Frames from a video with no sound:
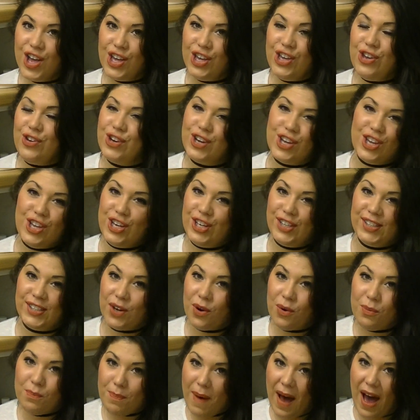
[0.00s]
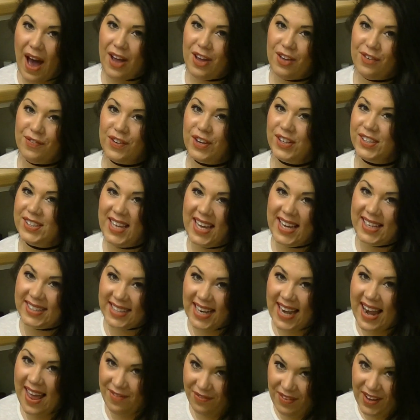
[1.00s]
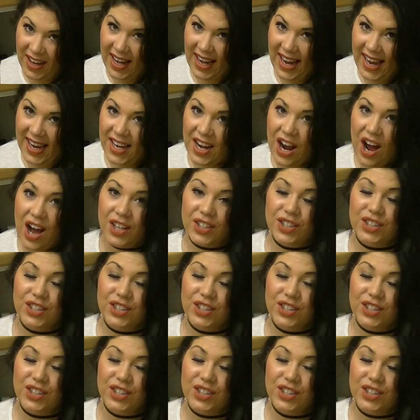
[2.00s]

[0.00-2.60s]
You can use it on both because it is a leather cleaner.